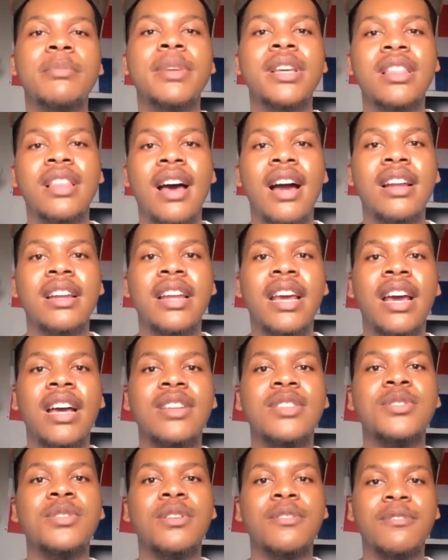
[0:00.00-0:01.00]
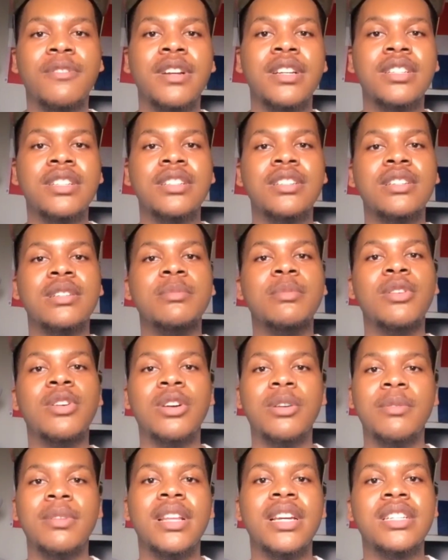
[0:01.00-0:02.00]
locked down to a friendship
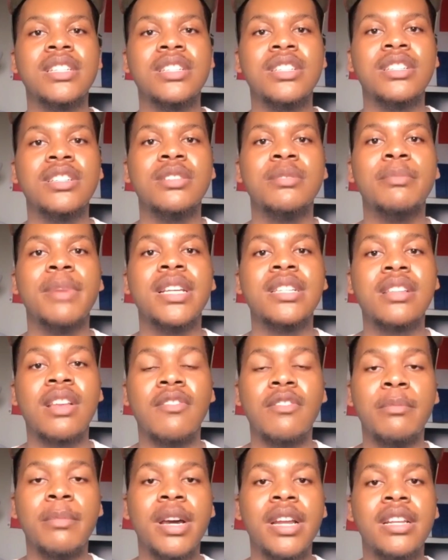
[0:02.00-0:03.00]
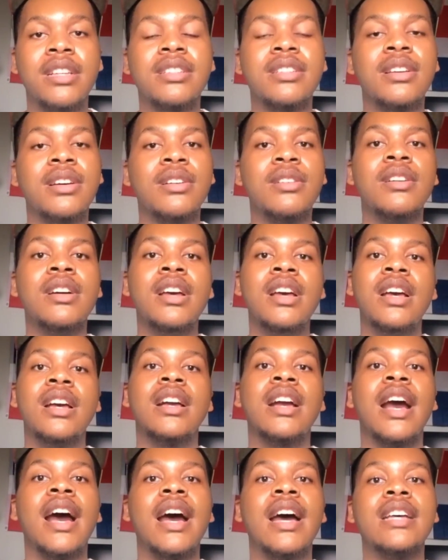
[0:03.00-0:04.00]
or a relationship based off of money. So
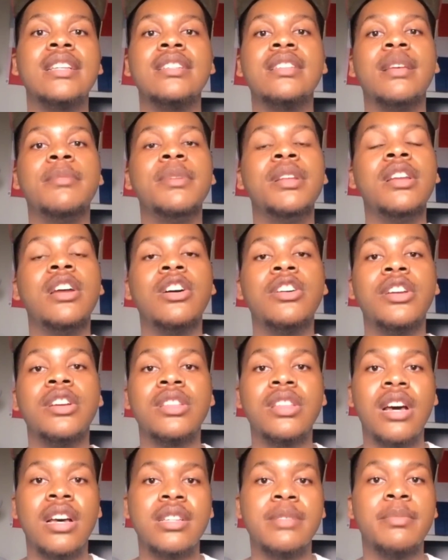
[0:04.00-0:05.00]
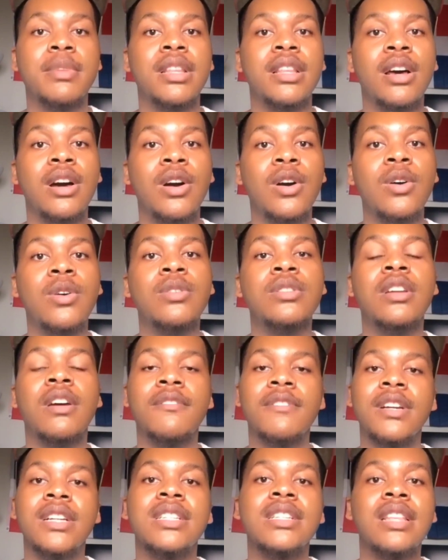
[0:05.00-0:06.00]
guys, let me know your thoughts below.
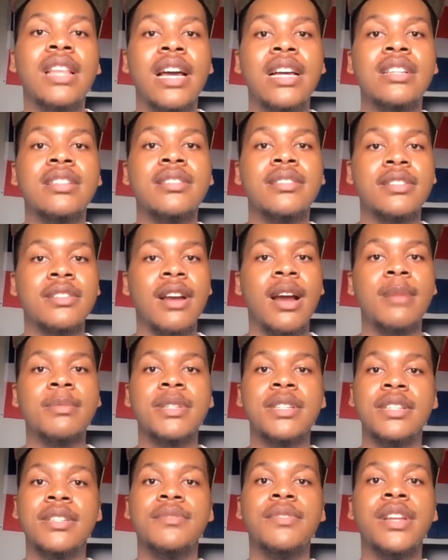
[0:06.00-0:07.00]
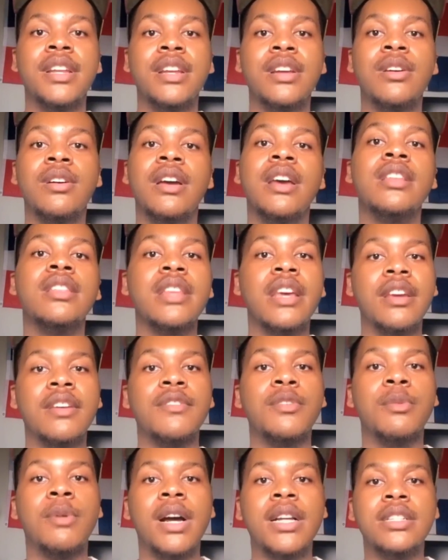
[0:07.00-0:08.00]
Don't forget to like and subscribe to this video, and thank
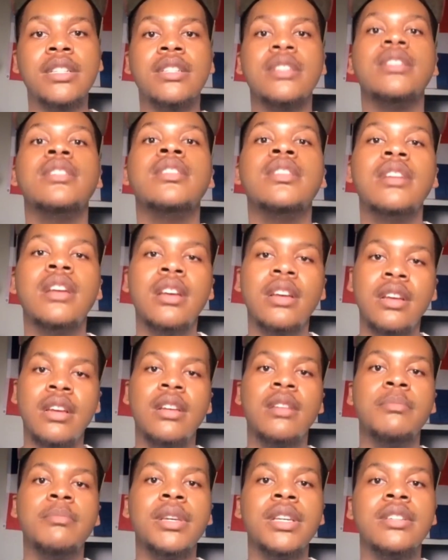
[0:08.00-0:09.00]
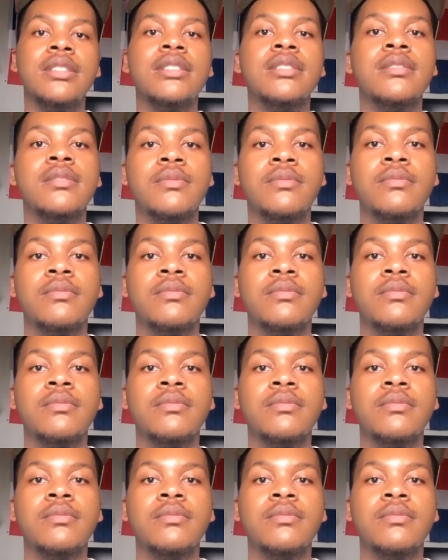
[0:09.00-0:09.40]
you for watching. Peace.